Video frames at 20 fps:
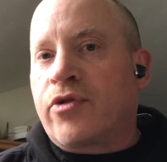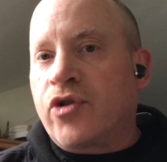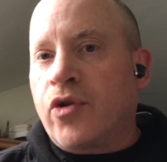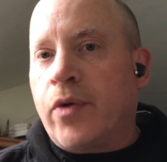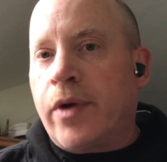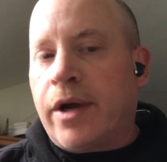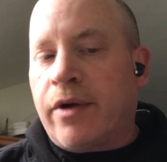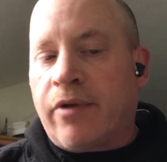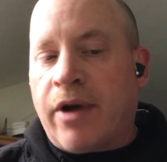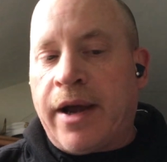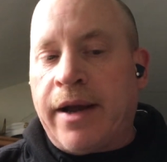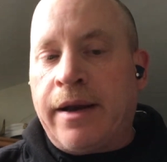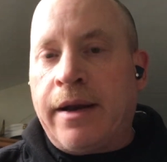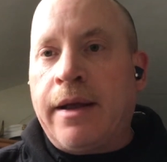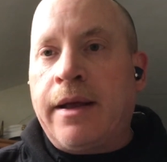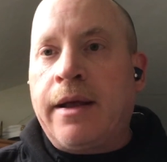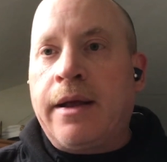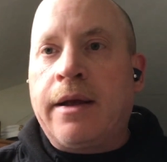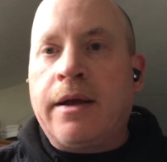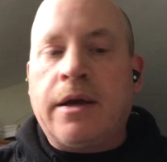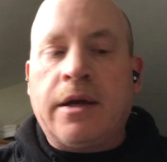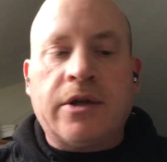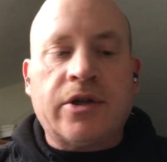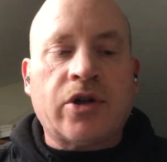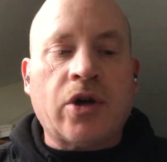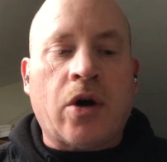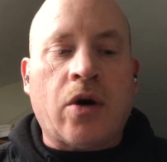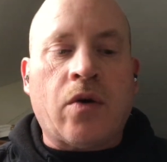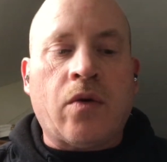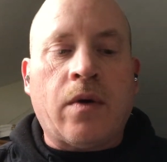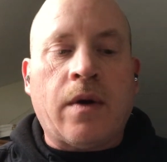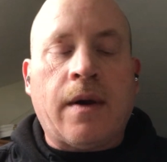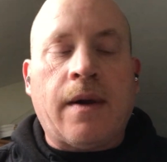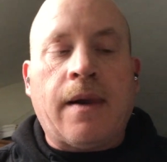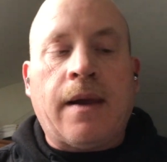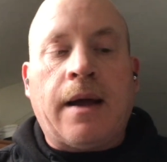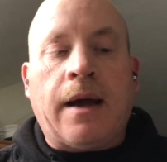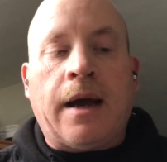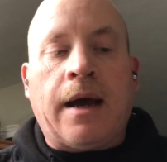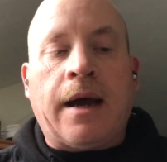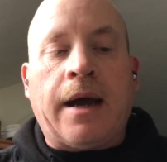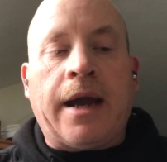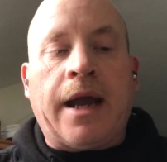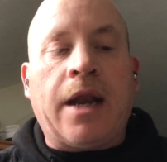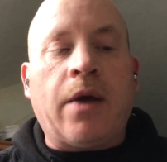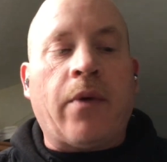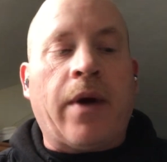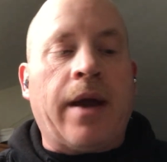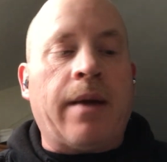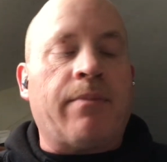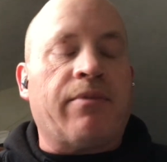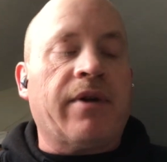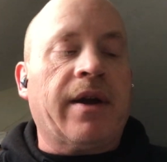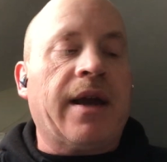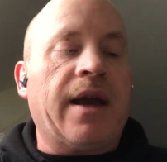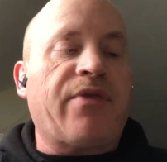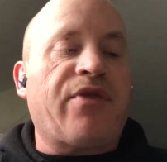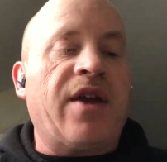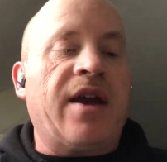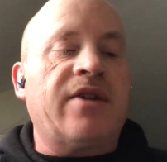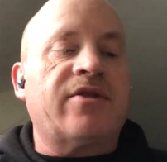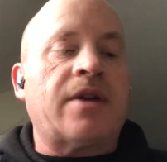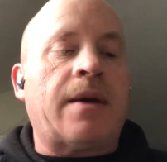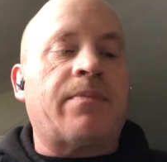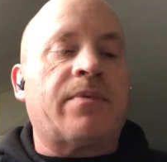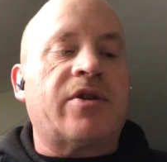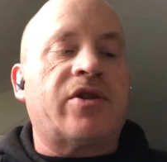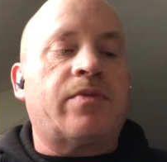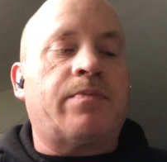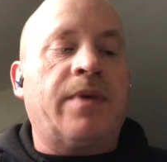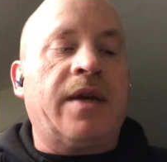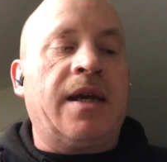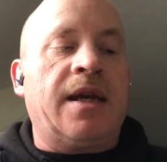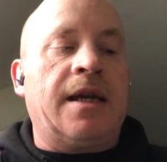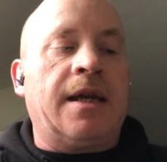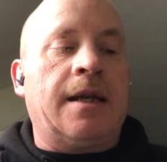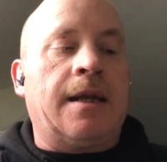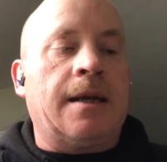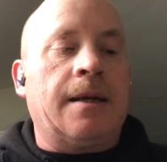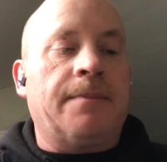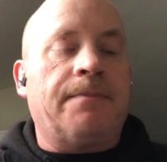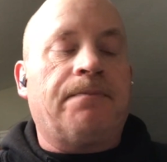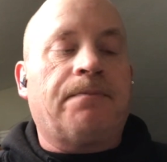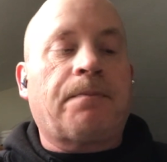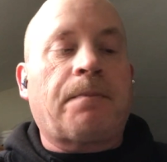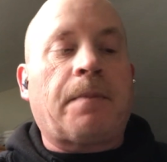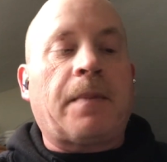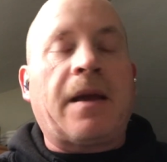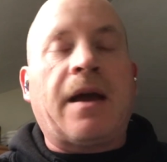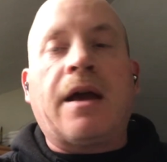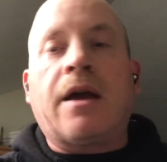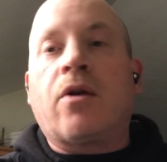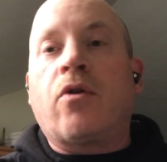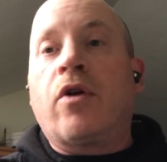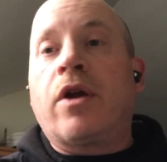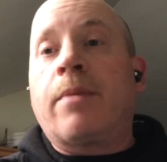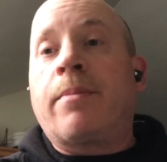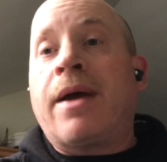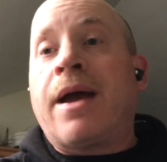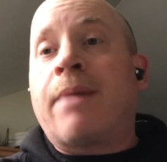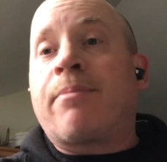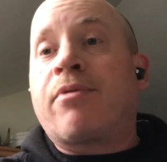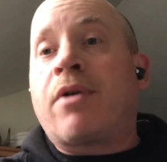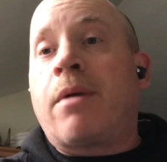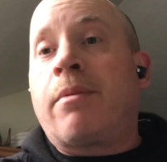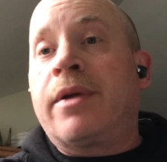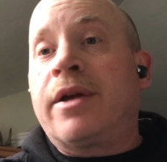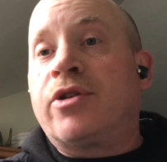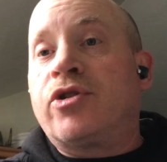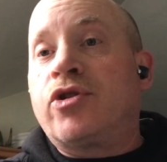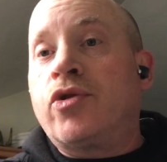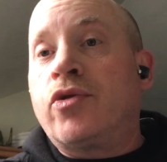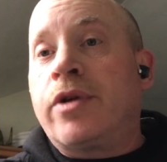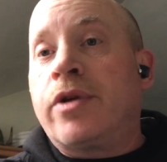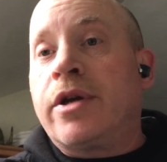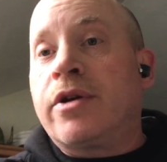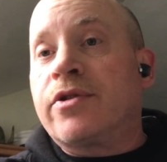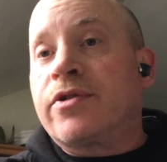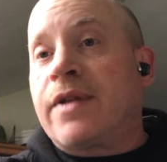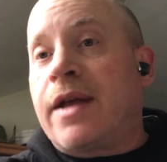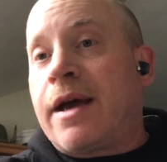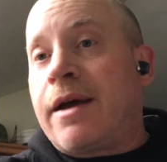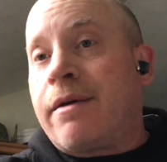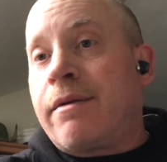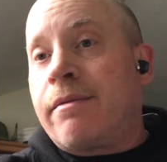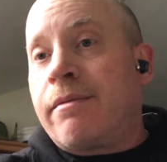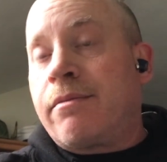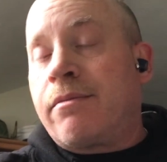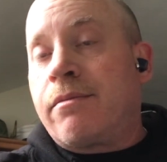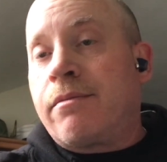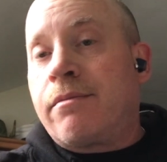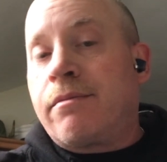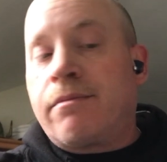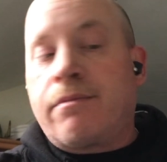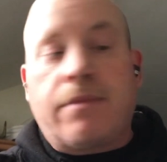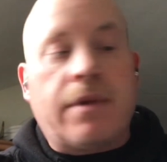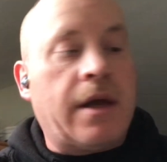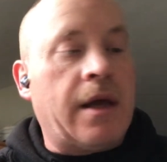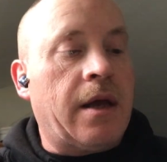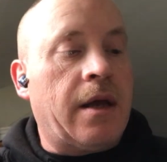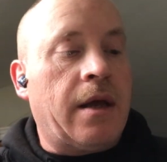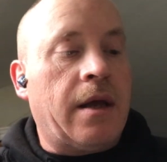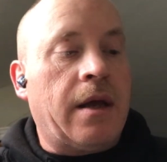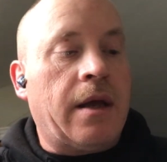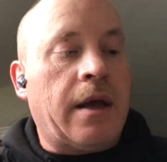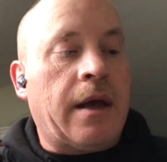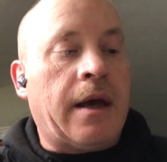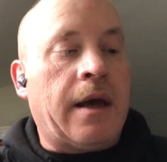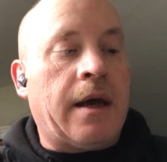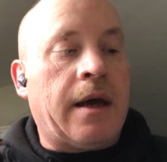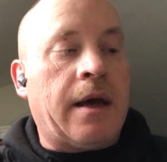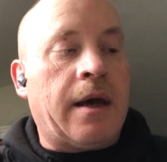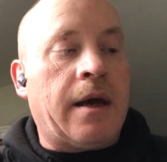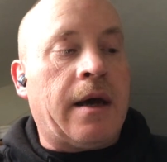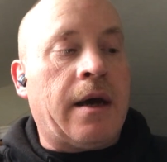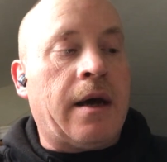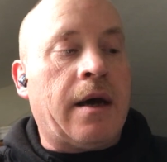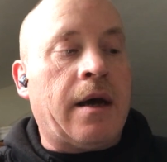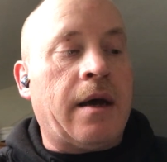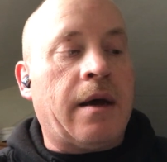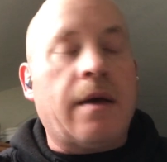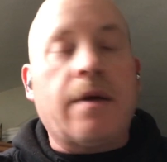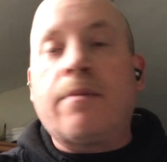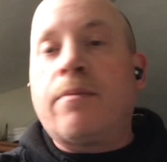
doing, right? So uh, anyway, bringing things up to speed, uh, going back probably two years now, uh,